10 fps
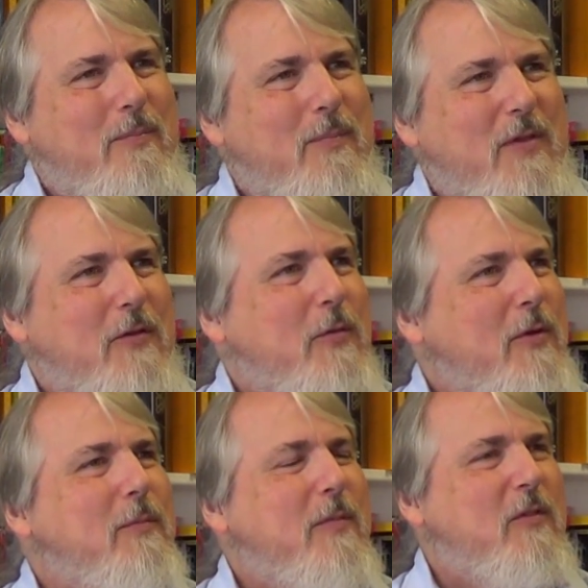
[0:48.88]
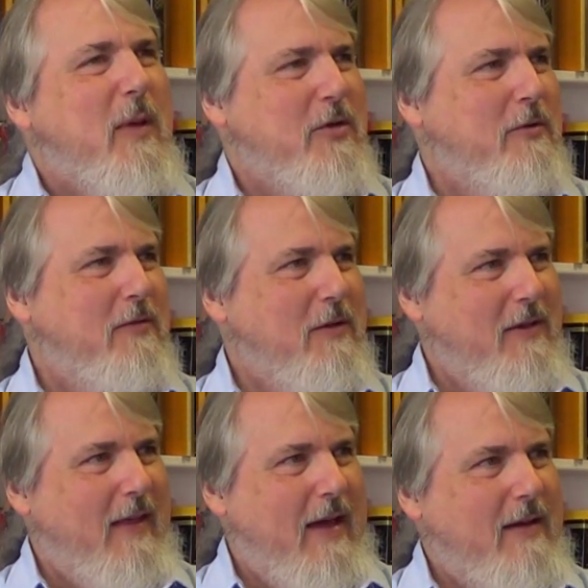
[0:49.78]
But there's a real special feel
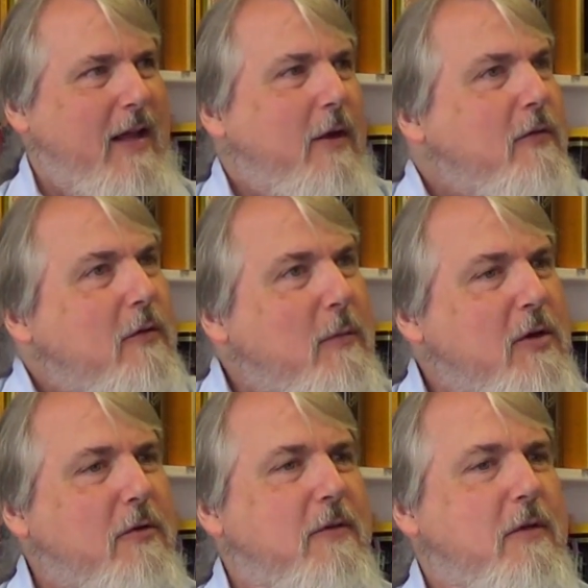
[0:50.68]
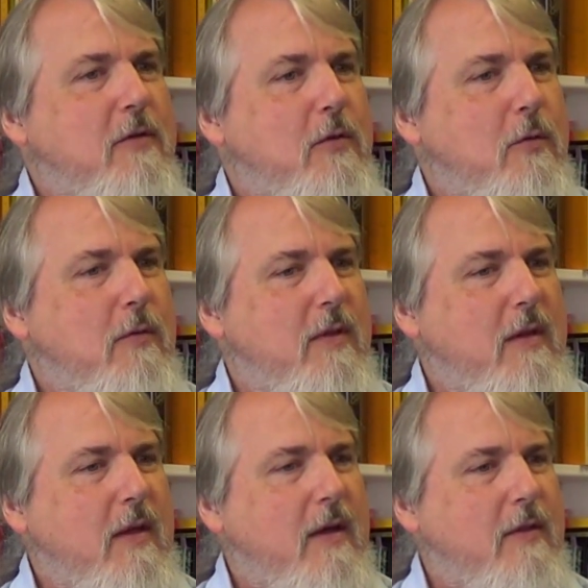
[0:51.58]
to that, and also a special feel
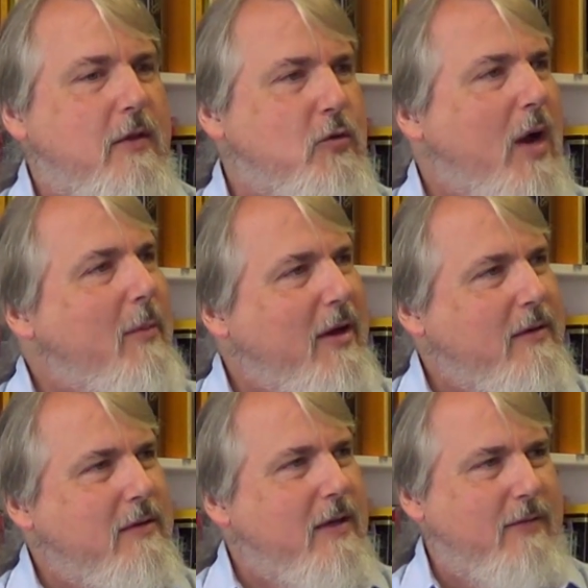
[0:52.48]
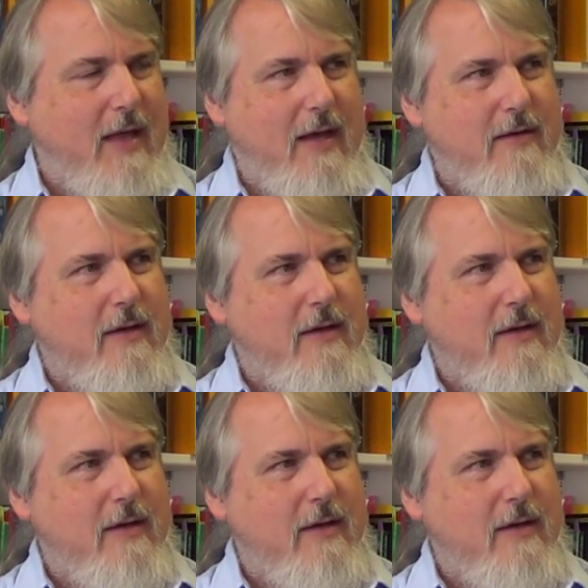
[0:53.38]
to the drama of that.